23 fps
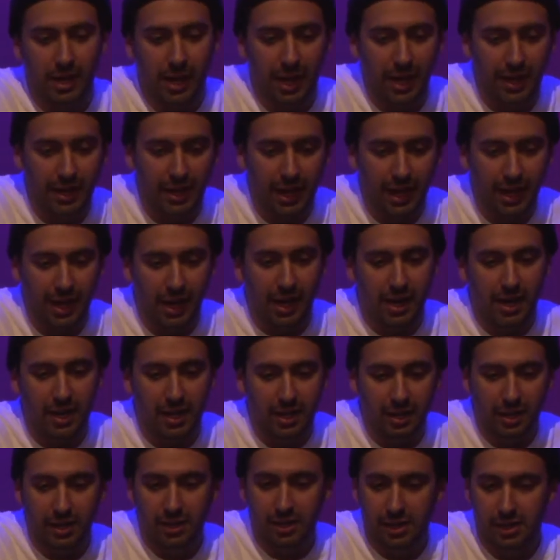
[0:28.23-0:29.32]

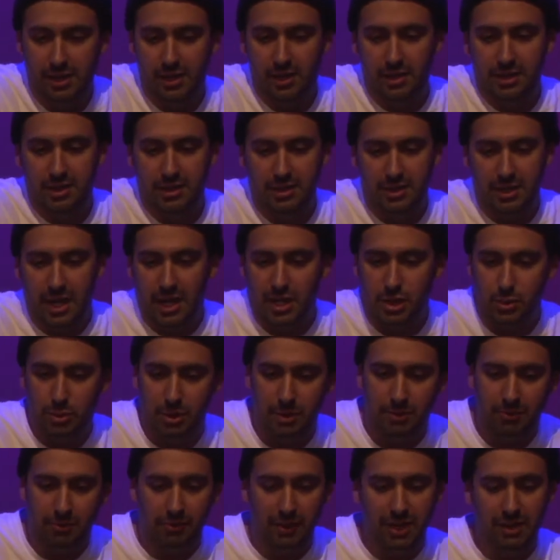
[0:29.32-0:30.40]
aka
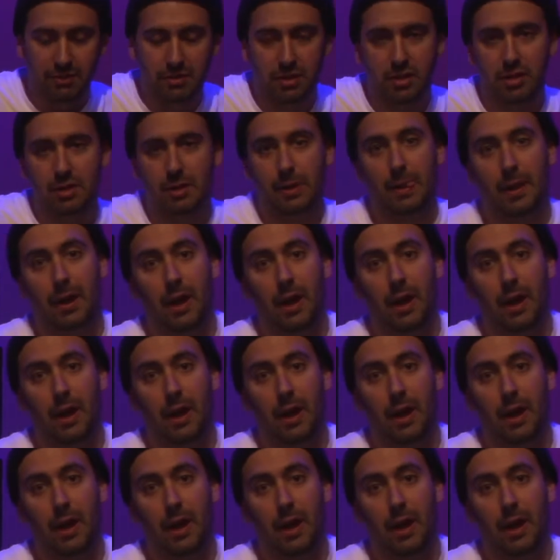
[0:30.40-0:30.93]
Daydream Fever,